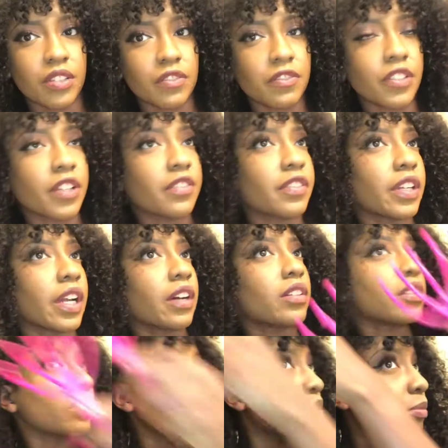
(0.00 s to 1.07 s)
fluff it out
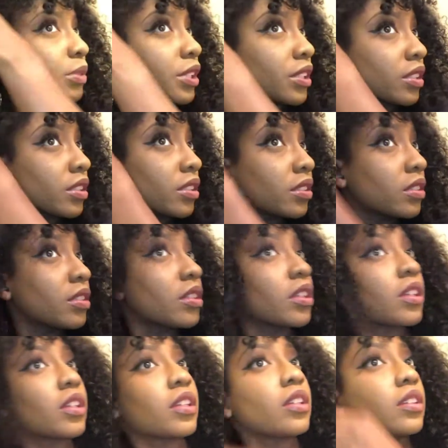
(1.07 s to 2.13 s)
a little bit,
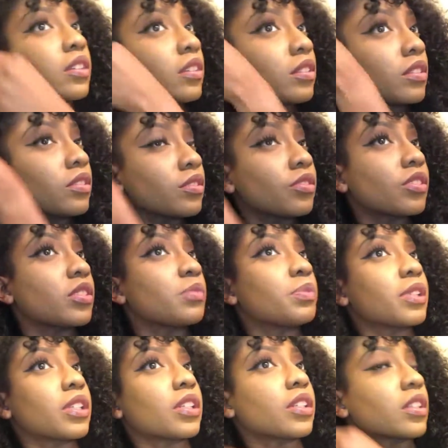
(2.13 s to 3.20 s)
just
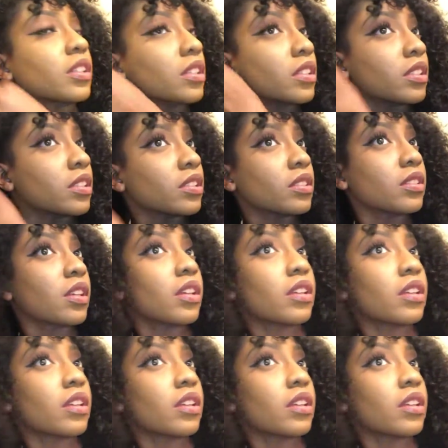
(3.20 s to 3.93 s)
because